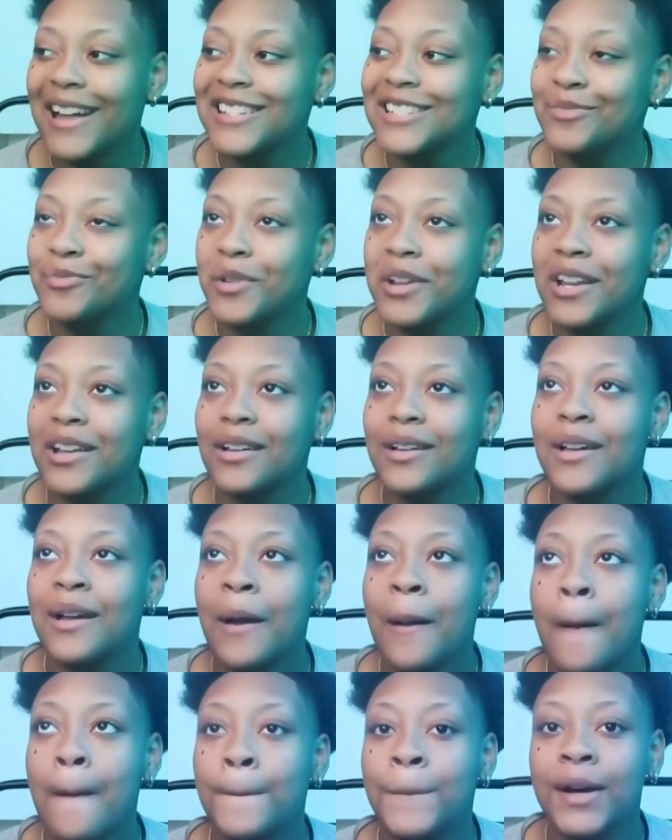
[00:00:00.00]
just wanna
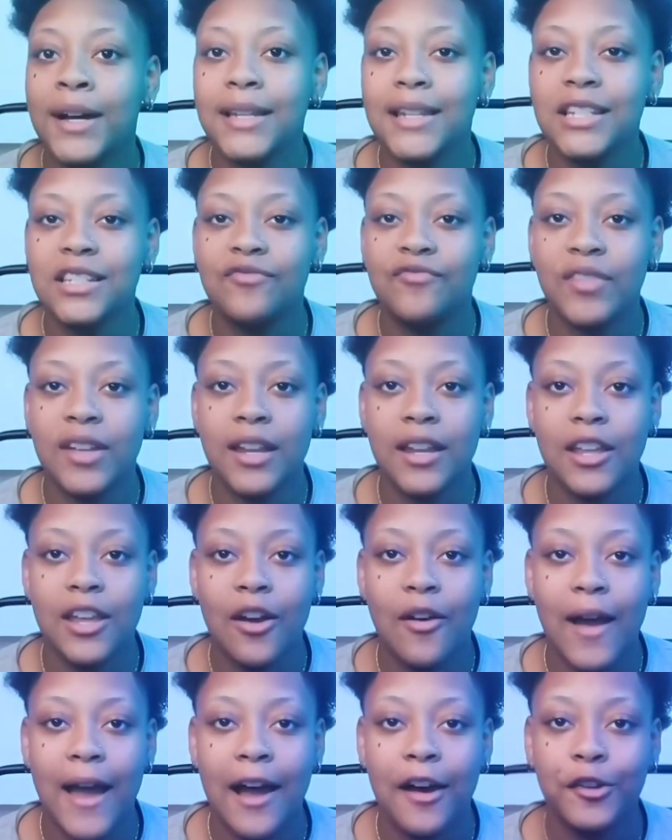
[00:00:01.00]
put this video
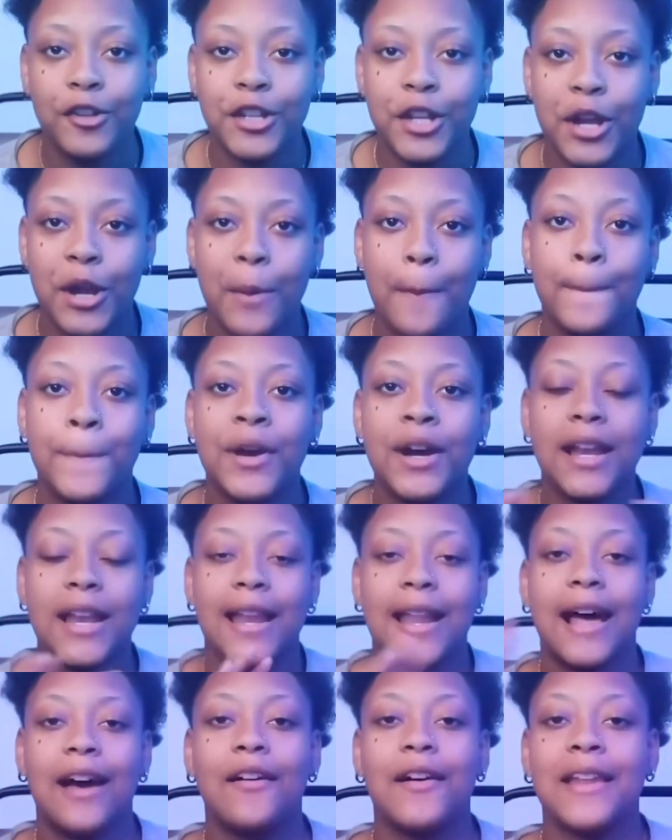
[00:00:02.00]
out there, put it
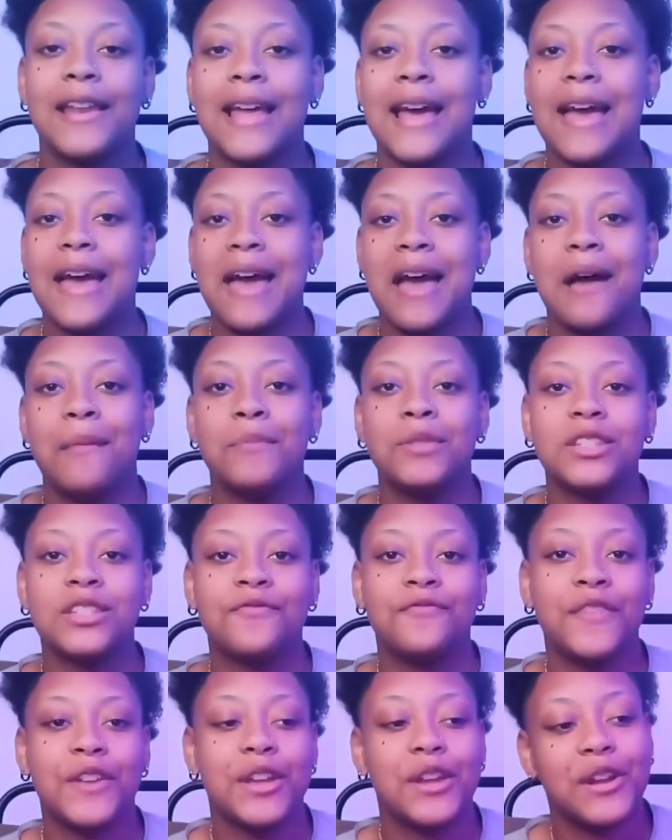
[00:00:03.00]
out in the
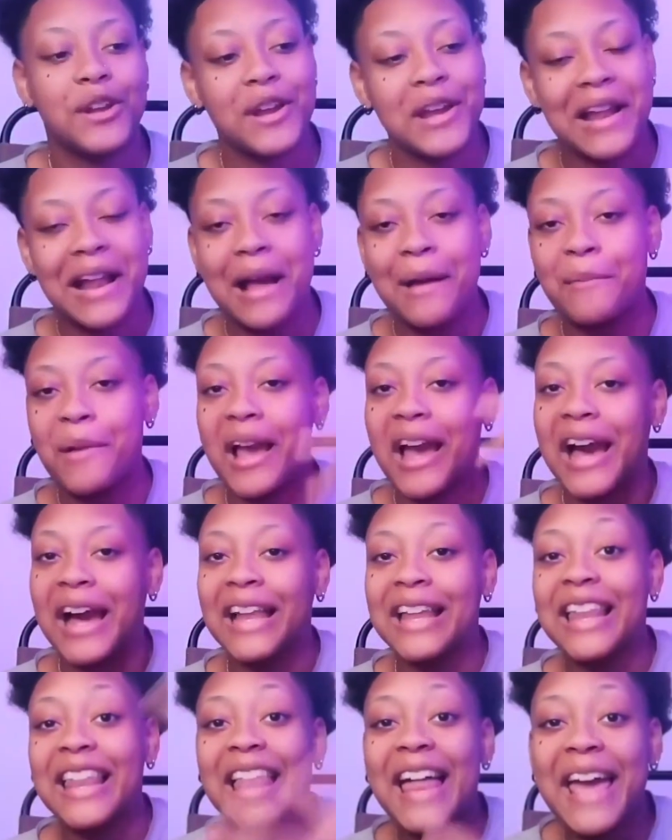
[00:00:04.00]
atmosphere, and I'm
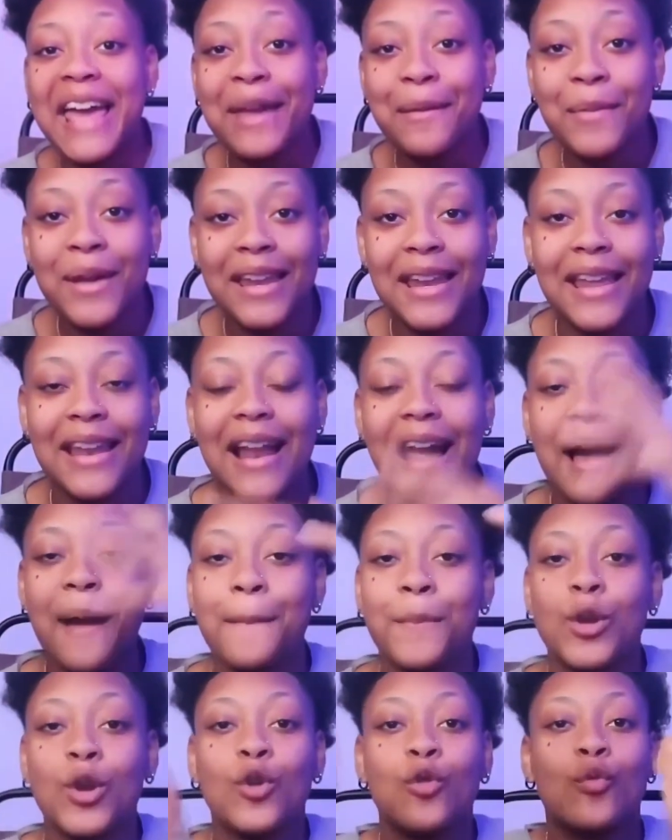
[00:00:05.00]
claiming it.
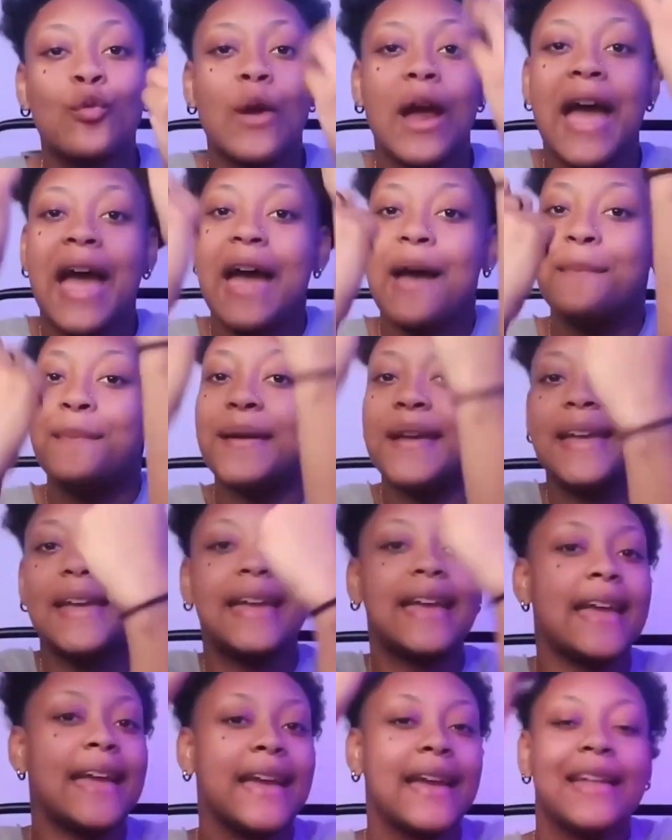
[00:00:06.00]
I'm grabbing
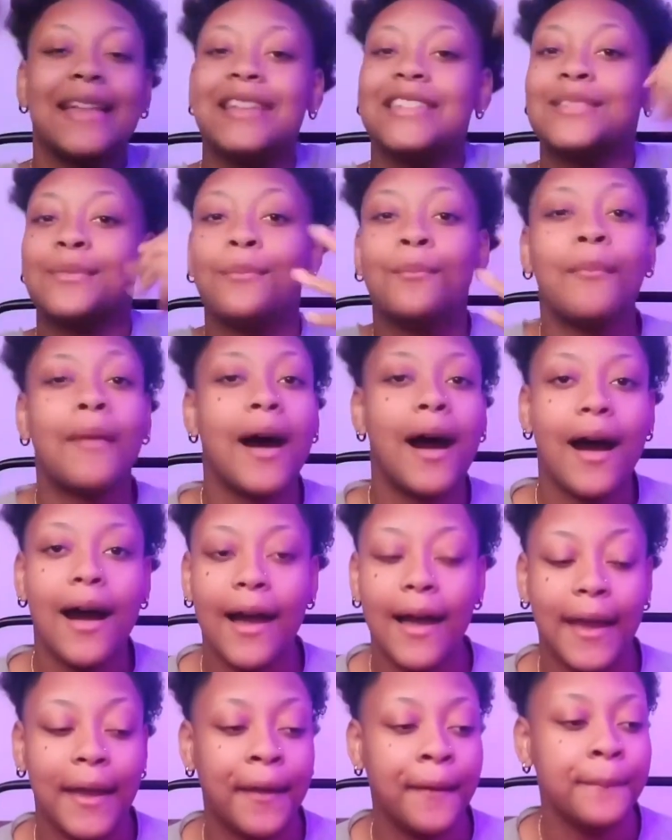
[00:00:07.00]
it. It's
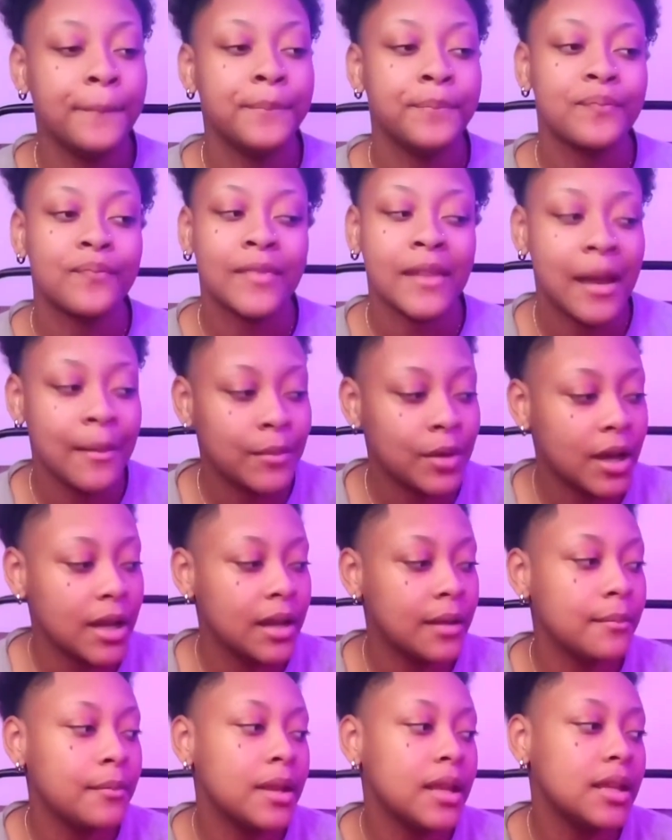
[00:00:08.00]
mine. I'm
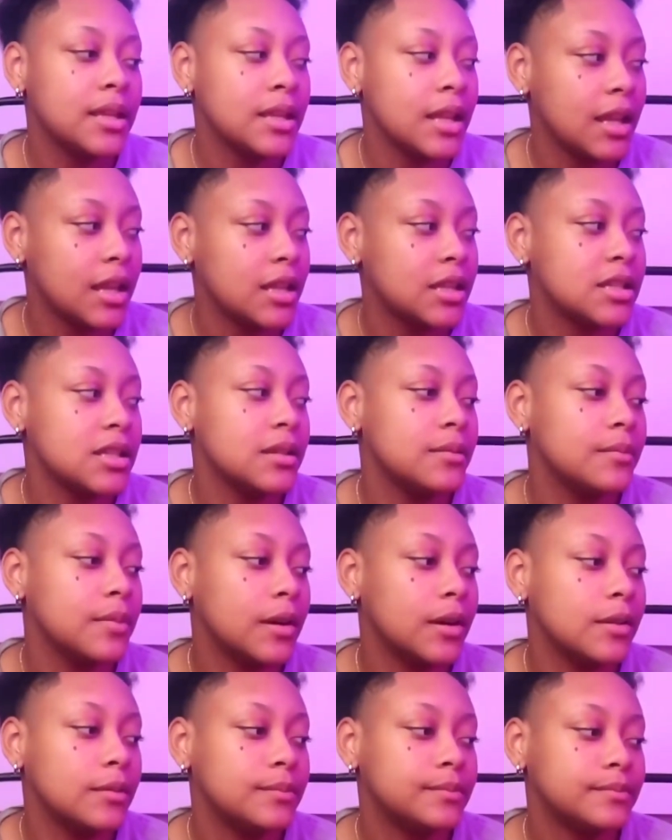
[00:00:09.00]
gonna meet DDG,
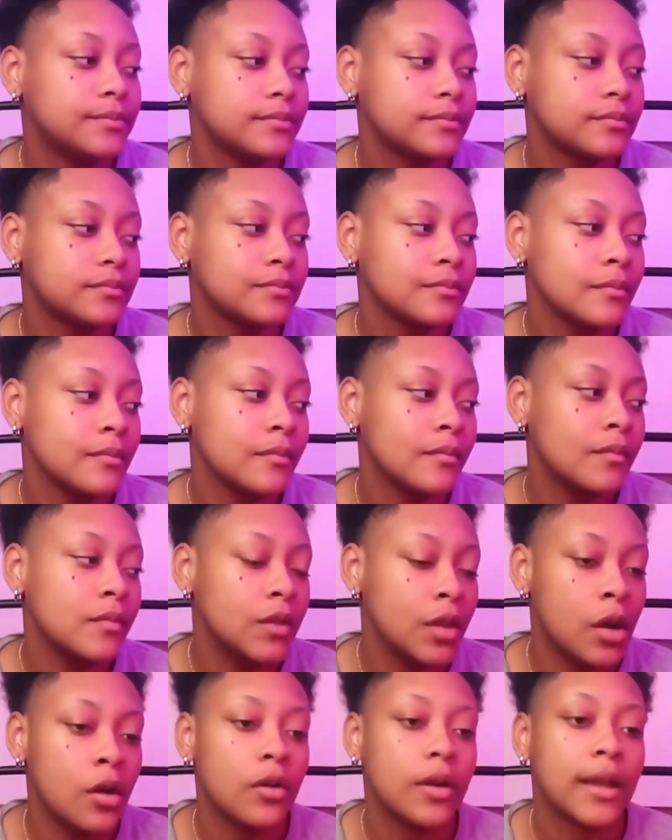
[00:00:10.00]
bro.
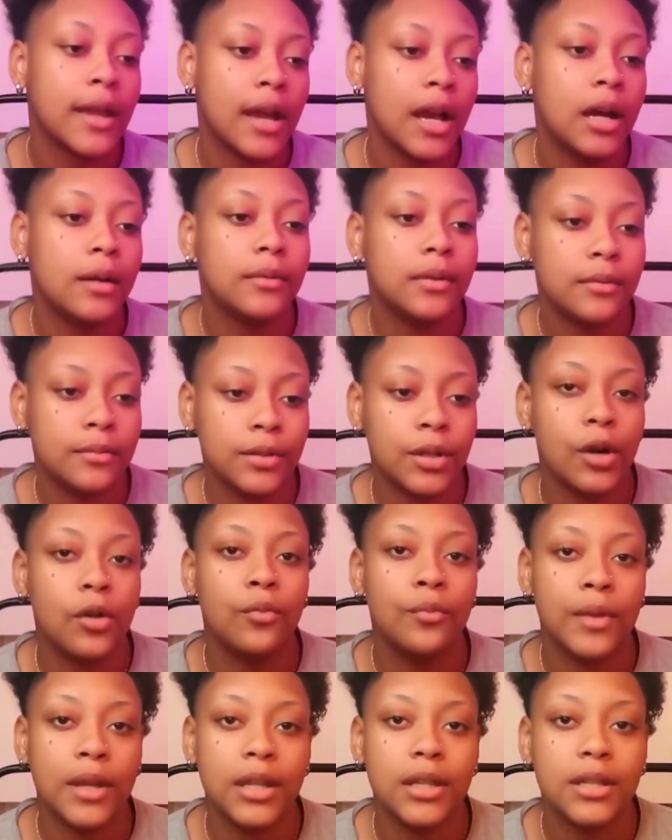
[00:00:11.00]
No cap. I'm
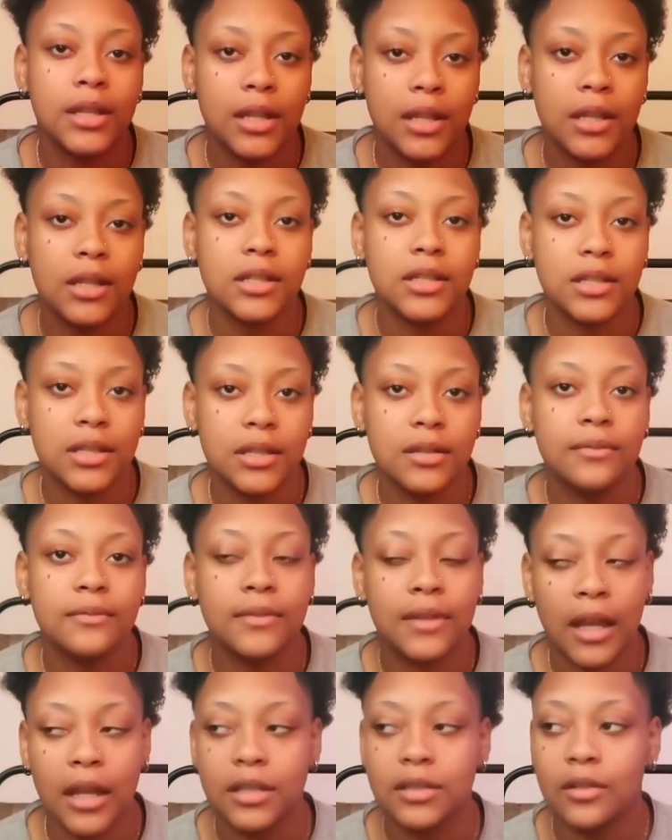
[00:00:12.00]
gonna meet DDG.
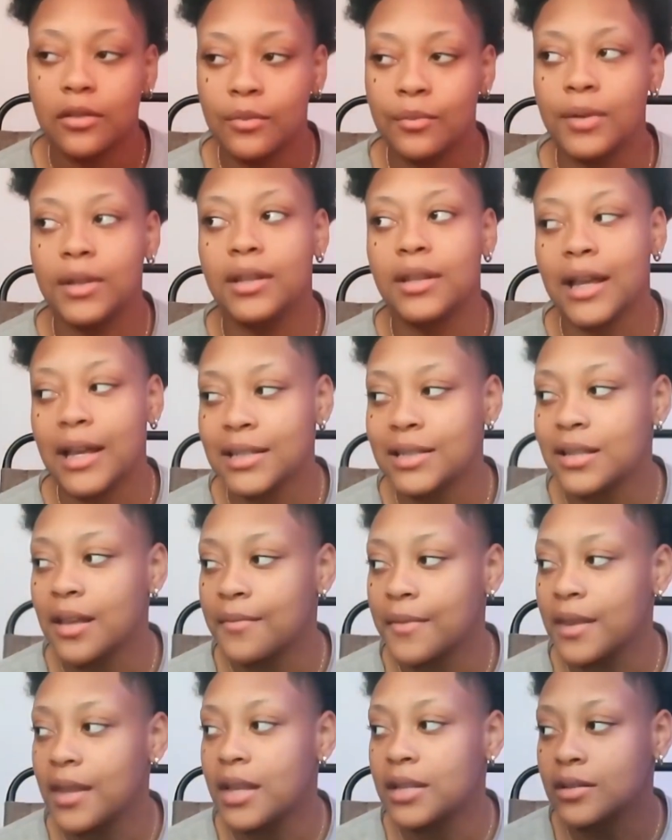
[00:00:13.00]
That's
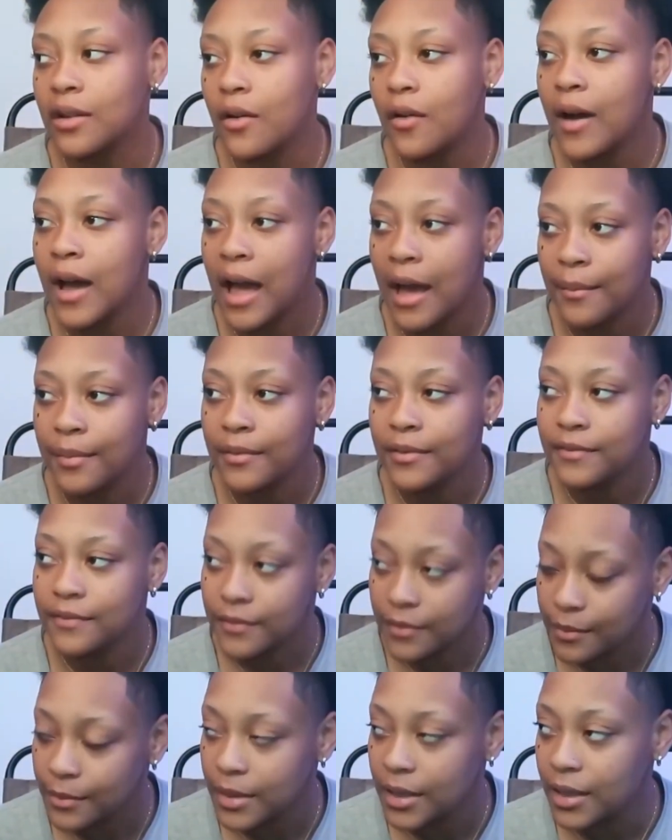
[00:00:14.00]
something that's gonna happen
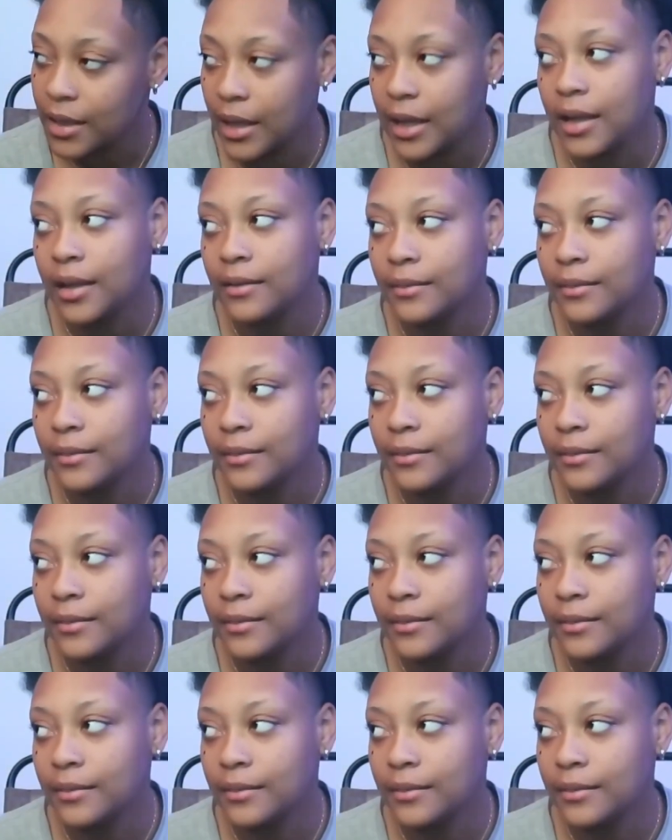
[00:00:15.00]
for me. Like,